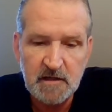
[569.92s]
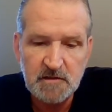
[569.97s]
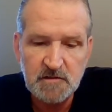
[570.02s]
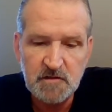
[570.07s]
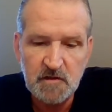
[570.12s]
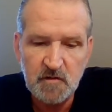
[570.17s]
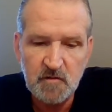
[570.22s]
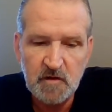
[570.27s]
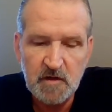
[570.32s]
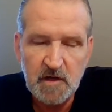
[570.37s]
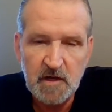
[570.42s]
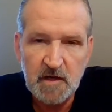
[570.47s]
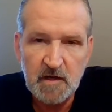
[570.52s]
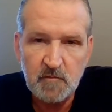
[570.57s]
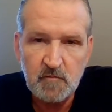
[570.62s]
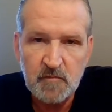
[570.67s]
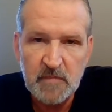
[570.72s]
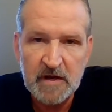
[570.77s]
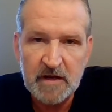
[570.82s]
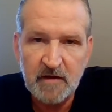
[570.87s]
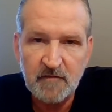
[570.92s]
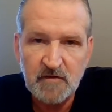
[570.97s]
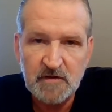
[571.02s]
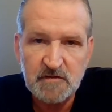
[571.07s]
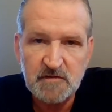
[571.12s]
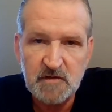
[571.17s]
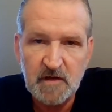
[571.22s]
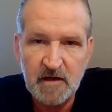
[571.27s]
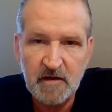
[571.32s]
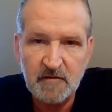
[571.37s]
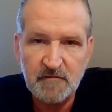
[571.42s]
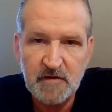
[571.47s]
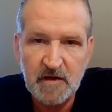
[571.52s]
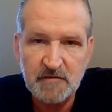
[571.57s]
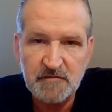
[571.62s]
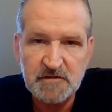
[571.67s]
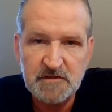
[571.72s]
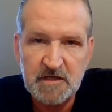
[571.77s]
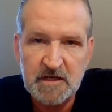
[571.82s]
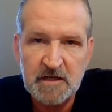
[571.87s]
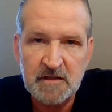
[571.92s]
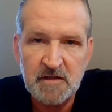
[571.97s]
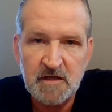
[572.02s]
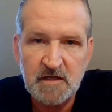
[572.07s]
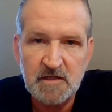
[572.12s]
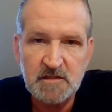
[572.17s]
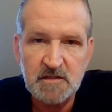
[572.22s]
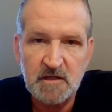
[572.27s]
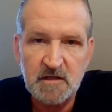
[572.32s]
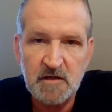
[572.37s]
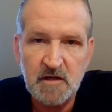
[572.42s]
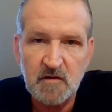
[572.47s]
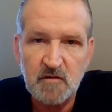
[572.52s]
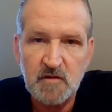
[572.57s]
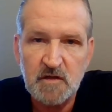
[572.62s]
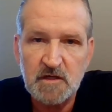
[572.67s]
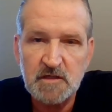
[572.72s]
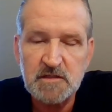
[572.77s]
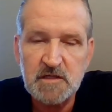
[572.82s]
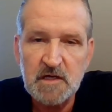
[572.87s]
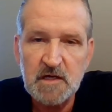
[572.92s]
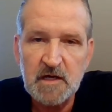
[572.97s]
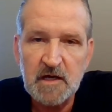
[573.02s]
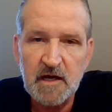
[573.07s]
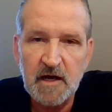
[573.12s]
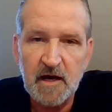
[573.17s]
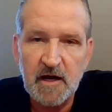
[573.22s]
So many of us have seen this and know this.